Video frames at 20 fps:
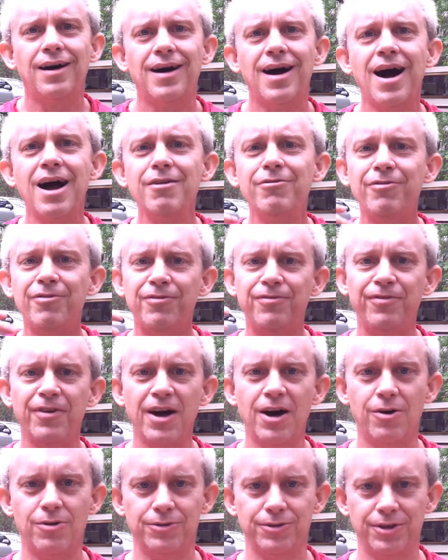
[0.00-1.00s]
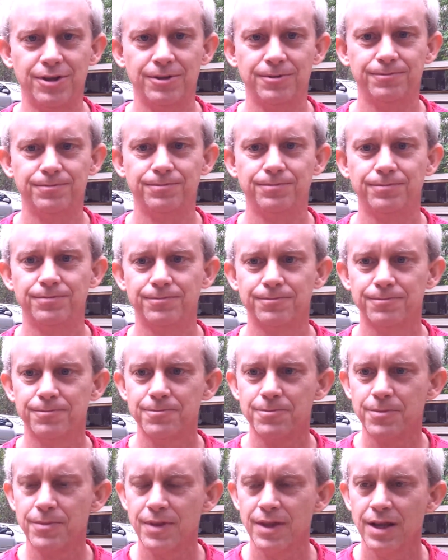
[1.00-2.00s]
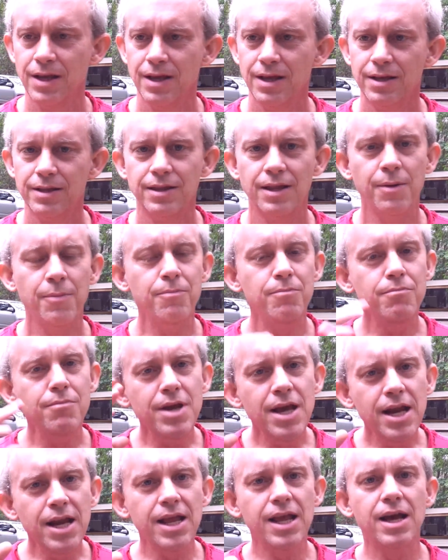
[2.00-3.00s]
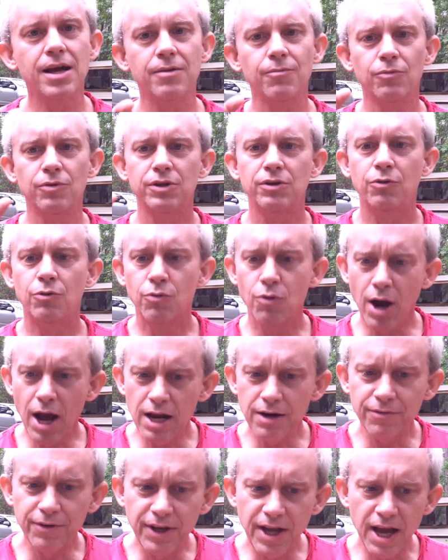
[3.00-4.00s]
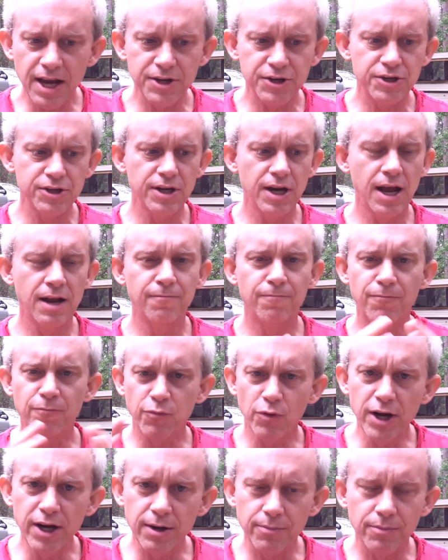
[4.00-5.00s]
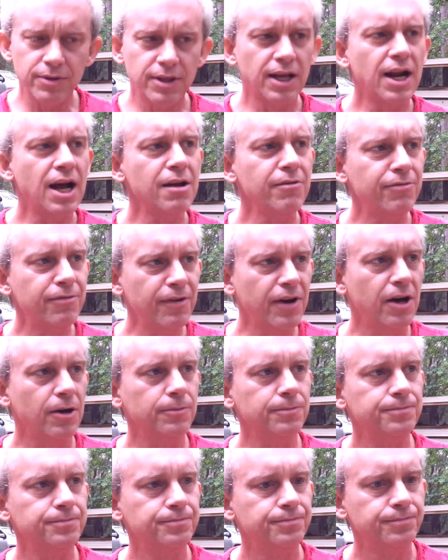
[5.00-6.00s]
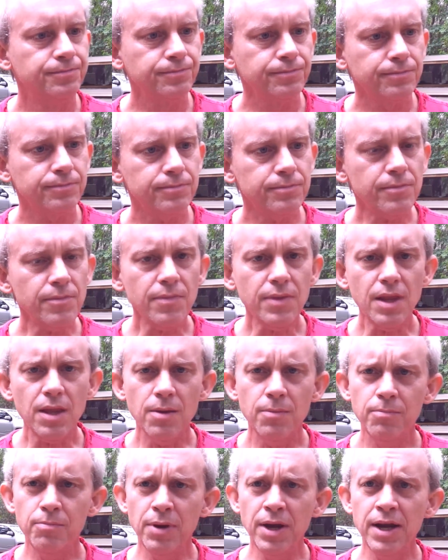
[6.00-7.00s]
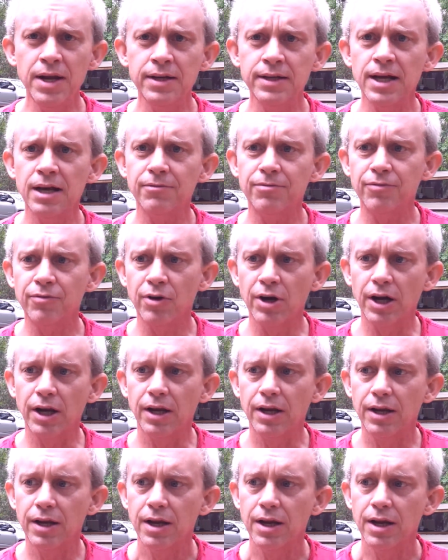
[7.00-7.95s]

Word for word: I felt, the immediate gratification and freedom that I felt being debt-free.